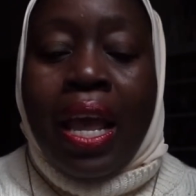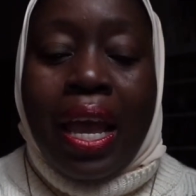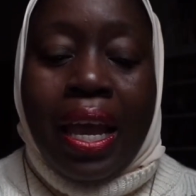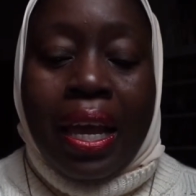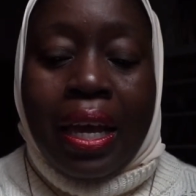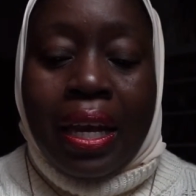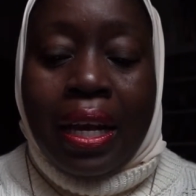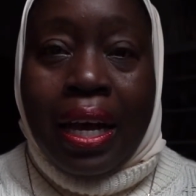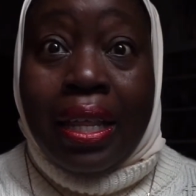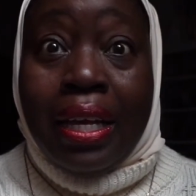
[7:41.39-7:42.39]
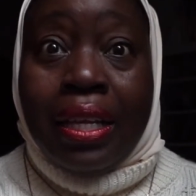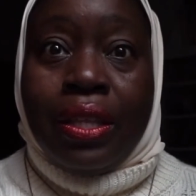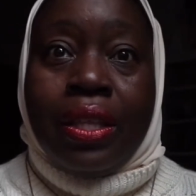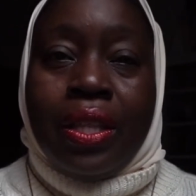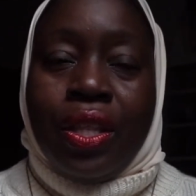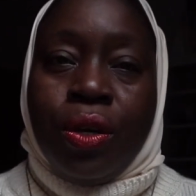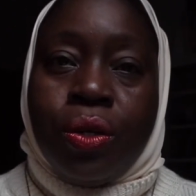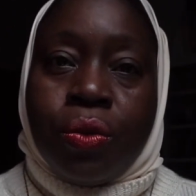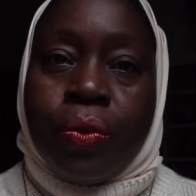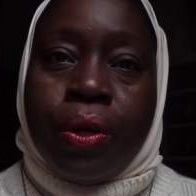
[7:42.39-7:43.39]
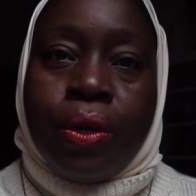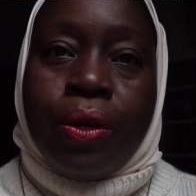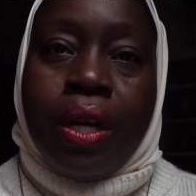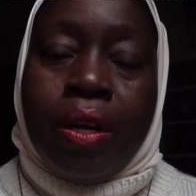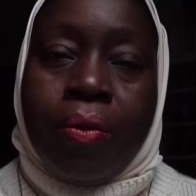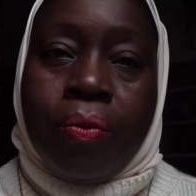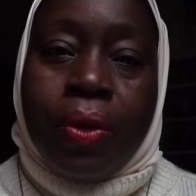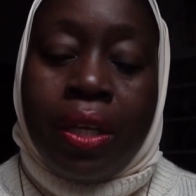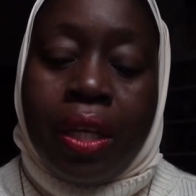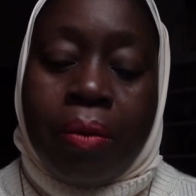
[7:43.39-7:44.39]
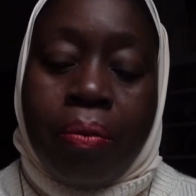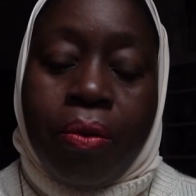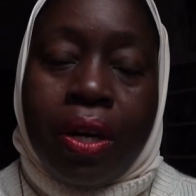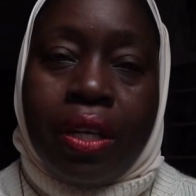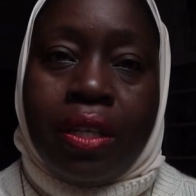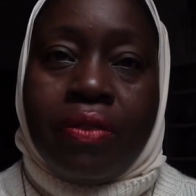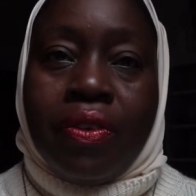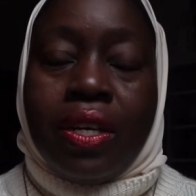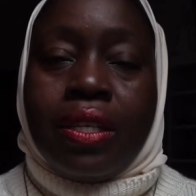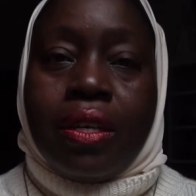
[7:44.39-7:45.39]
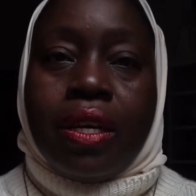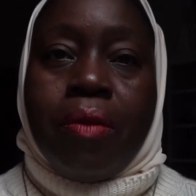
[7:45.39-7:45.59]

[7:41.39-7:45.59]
And I think those were really important as far as the